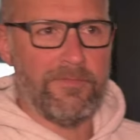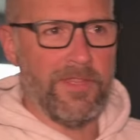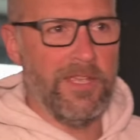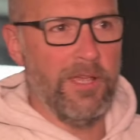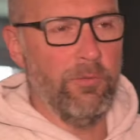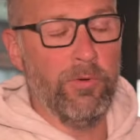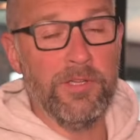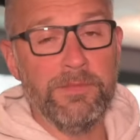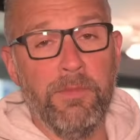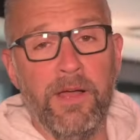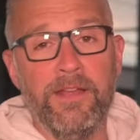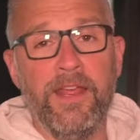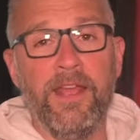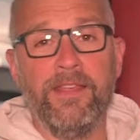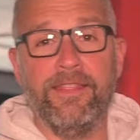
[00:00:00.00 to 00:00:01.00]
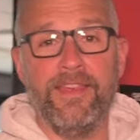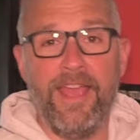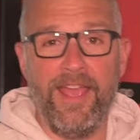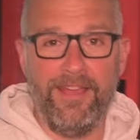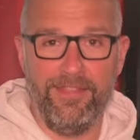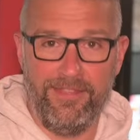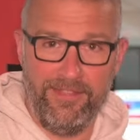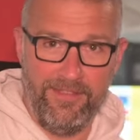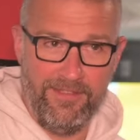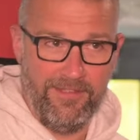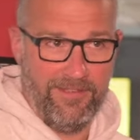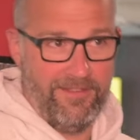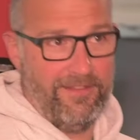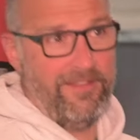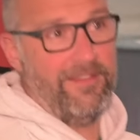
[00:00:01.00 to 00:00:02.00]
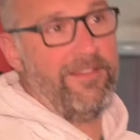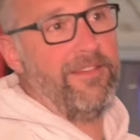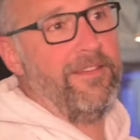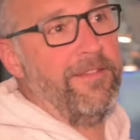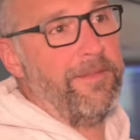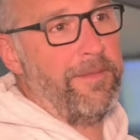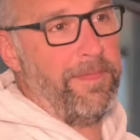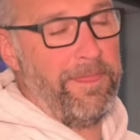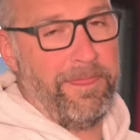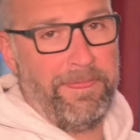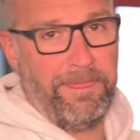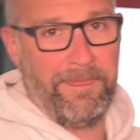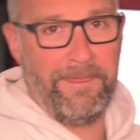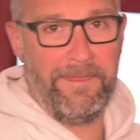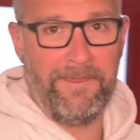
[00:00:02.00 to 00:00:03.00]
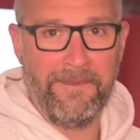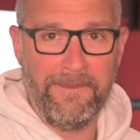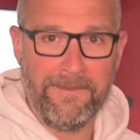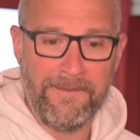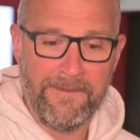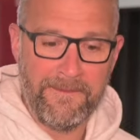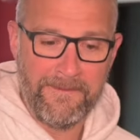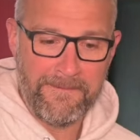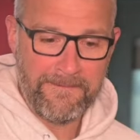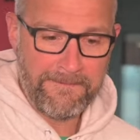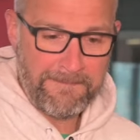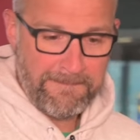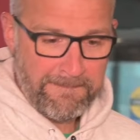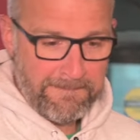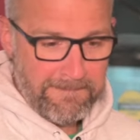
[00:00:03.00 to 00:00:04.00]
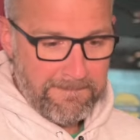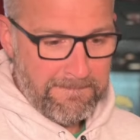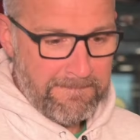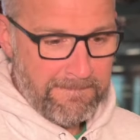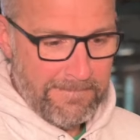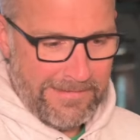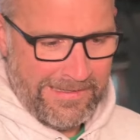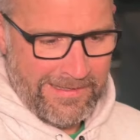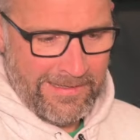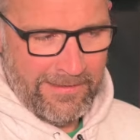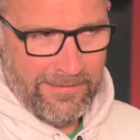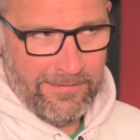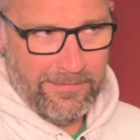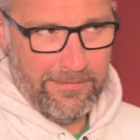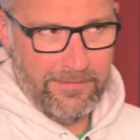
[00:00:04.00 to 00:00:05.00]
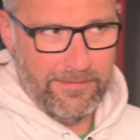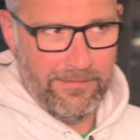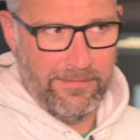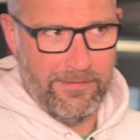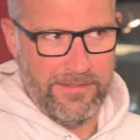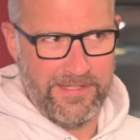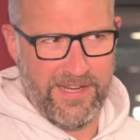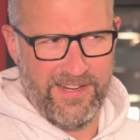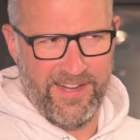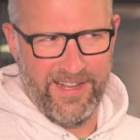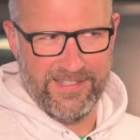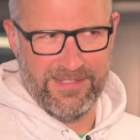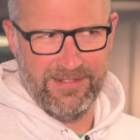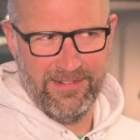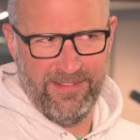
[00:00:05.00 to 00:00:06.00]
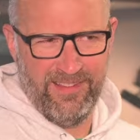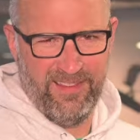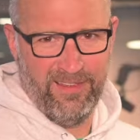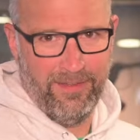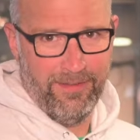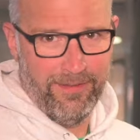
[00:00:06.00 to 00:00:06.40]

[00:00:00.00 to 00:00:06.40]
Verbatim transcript: It was Monday the 8th. Okay. How has it been going with Crisco and Dez? Eh. Is that an answer? Eh.